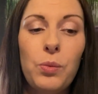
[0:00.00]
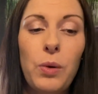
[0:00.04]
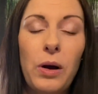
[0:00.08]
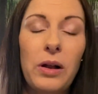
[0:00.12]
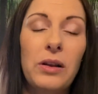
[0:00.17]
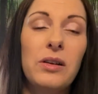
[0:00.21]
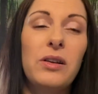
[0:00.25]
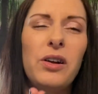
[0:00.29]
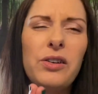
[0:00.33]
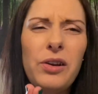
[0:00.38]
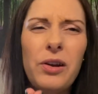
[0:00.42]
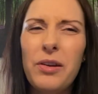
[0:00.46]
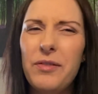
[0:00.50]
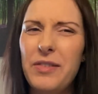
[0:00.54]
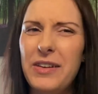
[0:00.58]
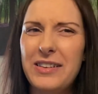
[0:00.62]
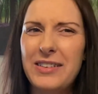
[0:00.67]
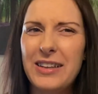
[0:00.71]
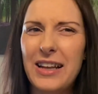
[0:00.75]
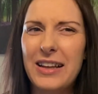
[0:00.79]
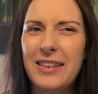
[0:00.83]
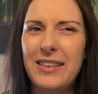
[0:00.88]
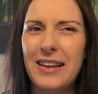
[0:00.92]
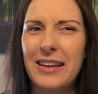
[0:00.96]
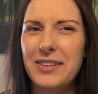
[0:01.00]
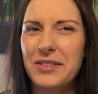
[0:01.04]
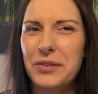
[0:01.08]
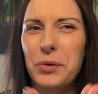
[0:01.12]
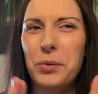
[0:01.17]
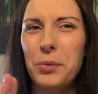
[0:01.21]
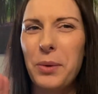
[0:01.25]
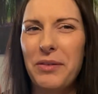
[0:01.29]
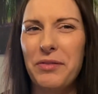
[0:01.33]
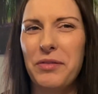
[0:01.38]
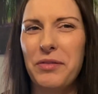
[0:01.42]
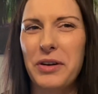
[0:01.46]
well, I don't know if he said this
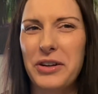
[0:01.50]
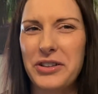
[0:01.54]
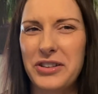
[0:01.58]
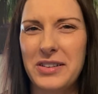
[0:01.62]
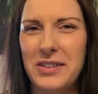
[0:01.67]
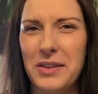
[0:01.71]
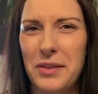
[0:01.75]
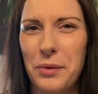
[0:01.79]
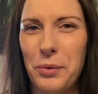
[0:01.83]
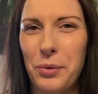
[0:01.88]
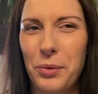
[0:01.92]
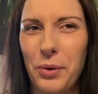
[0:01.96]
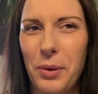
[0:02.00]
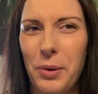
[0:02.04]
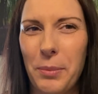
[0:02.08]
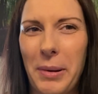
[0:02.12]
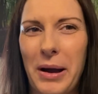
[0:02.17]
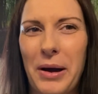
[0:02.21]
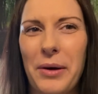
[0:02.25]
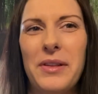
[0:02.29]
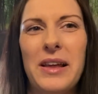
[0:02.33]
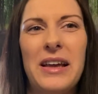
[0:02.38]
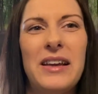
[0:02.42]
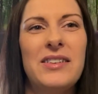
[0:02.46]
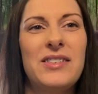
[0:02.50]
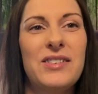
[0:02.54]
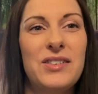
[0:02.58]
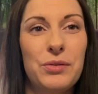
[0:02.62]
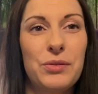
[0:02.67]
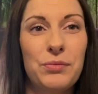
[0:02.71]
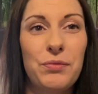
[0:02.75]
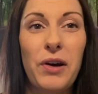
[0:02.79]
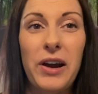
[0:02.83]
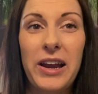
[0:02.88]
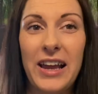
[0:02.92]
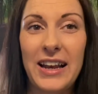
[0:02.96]
or whether I just thought about this, to
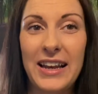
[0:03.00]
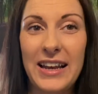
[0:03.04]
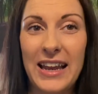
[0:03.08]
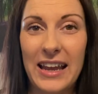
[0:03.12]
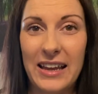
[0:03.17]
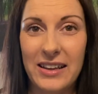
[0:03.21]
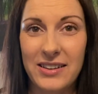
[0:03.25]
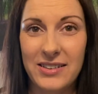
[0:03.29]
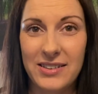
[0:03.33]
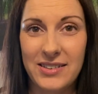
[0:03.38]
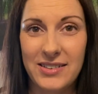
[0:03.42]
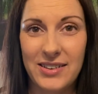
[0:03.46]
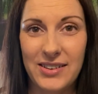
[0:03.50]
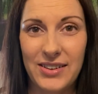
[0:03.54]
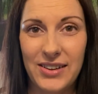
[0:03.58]
write a list.